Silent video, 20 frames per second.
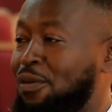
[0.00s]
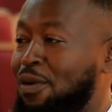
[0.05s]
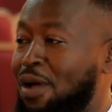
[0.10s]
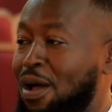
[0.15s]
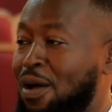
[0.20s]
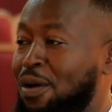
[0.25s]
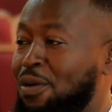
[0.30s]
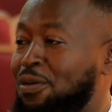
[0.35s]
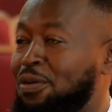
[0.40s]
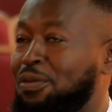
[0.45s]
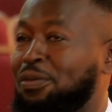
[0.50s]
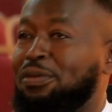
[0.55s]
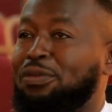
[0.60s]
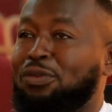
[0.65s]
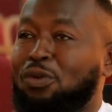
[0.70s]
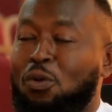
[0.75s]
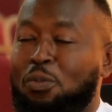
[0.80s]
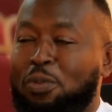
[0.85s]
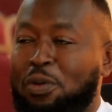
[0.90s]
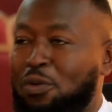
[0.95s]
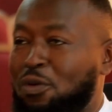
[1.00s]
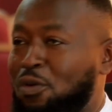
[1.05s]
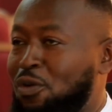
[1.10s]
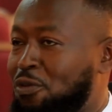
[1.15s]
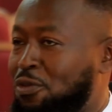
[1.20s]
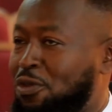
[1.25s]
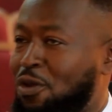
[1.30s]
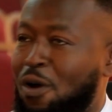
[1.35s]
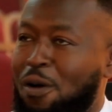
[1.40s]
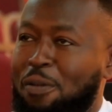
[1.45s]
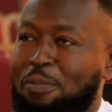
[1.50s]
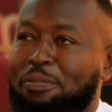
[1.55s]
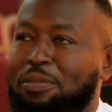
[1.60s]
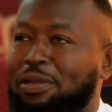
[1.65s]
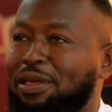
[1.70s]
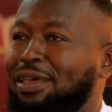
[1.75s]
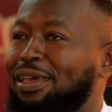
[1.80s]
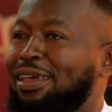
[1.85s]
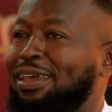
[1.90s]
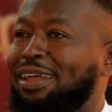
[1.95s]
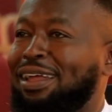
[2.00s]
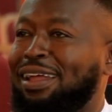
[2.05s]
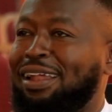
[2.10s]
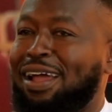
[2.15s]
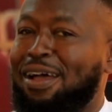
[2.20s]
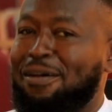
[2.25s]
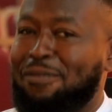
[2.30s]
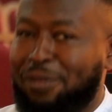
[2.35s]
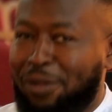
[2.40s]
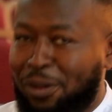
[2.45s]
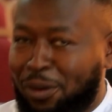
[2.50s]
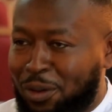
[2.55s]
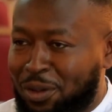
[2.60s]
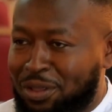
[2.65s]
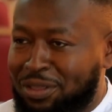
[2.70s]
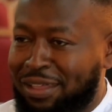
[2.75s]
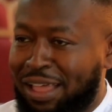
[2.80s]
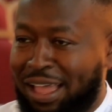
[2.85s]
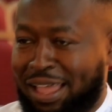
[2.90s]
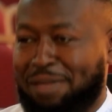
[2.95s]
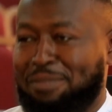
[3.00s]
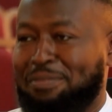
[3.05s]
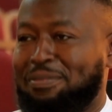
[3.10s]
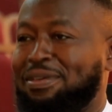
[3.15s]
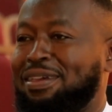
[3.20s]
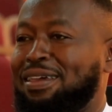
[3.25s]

around with his open rooftop and having a good time.